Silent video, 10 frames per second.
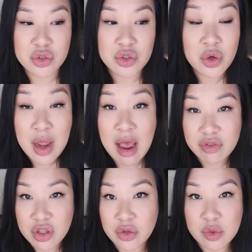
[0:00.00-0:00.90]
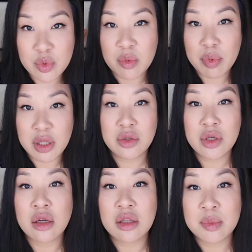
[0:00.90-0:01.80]
You don't have to use it with the Pillow
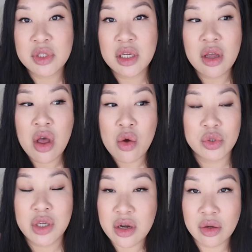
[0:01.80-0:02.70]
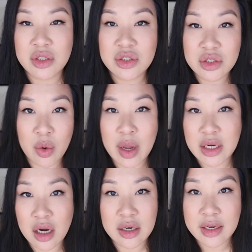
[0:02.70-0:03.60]
Talk lipstick, which I know is like so
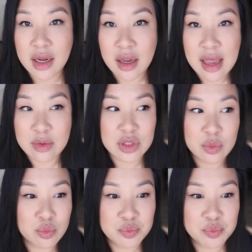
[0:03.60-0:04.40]
iconic, and it was like,